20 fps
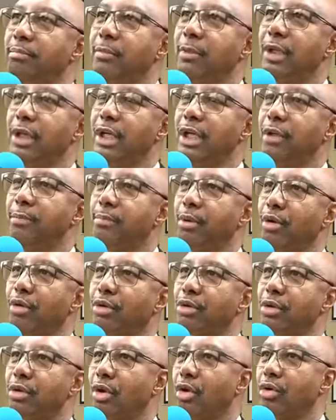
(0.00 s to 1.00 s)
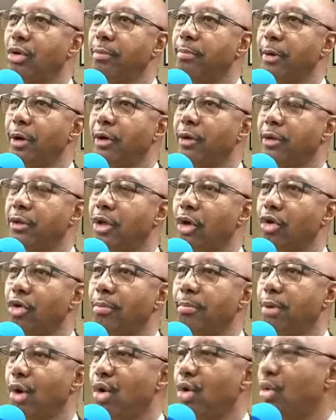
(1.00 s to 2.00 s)
lead person on the
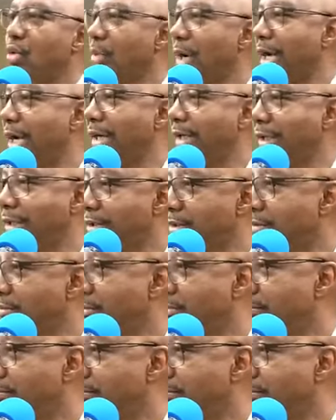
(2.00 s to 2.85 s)
totem pole right here.